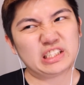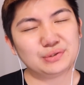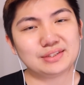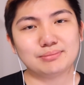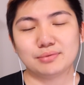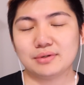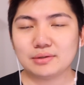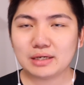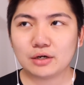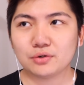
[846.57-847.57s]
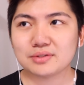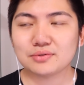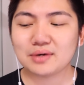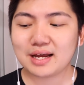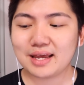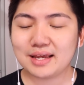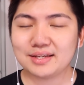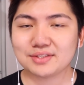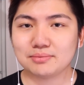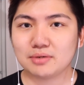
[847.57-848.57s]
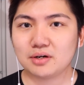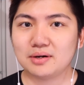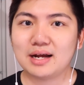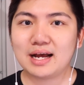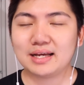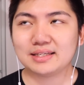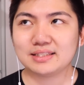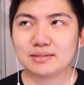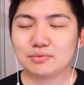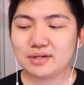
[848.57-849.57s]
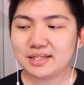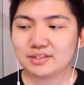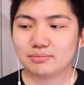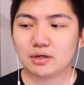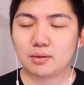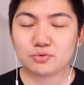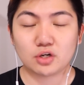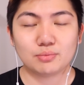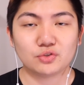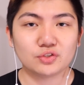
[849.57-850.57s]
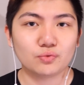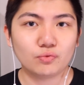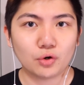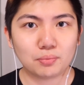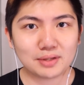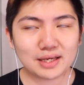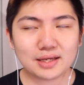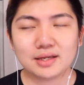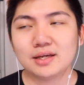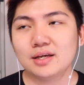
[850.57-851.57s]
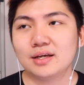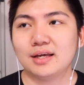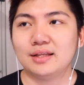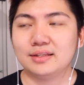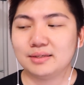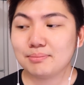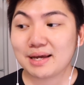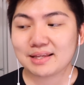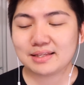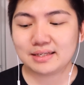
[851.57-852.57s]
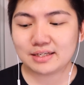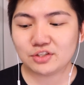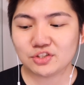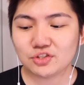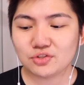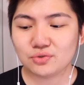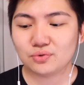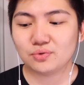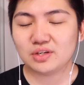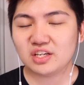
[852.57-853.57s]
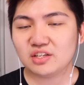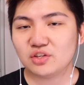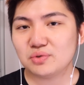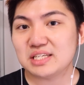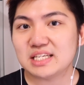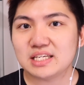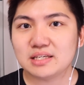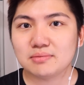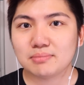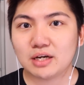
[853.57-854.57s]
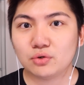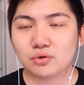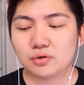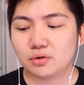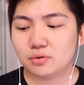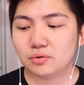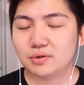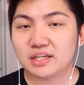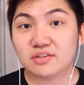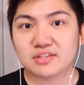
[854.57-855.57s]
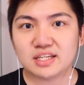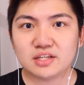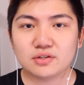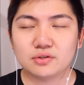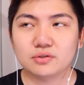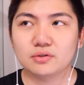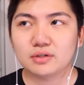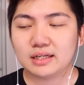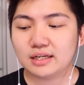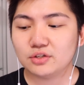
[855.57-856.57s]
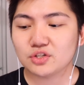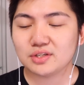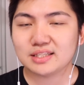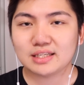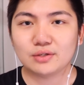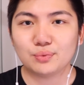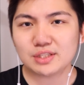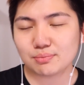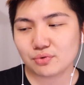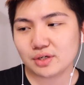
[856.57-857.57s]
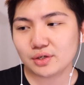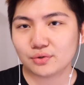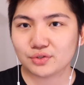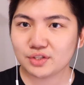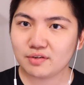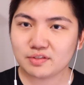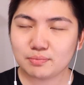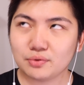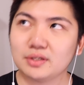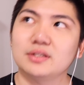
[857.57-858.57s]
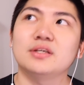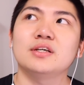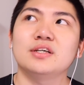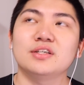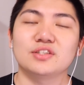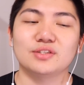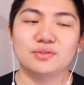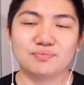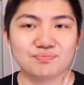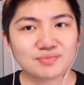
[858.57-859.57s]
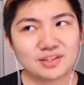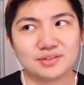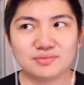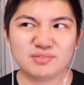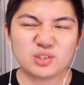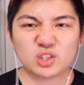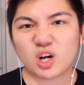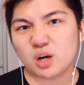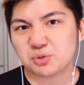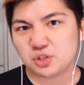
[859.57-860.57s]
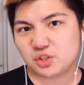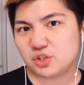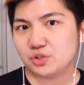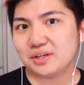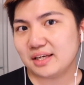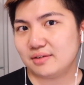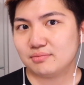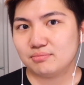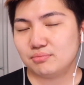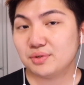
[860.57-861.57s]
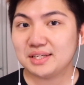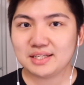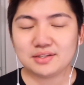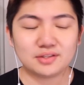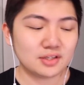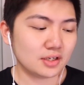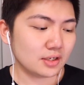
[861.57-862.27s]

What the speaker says: Too simple. I always do ASMR eye exam or ASMR optometrist roleplay, and then back then I used to do 3D, binaural, or ear to ear, and I usually say whispering or soft spoken. So those are options you can put in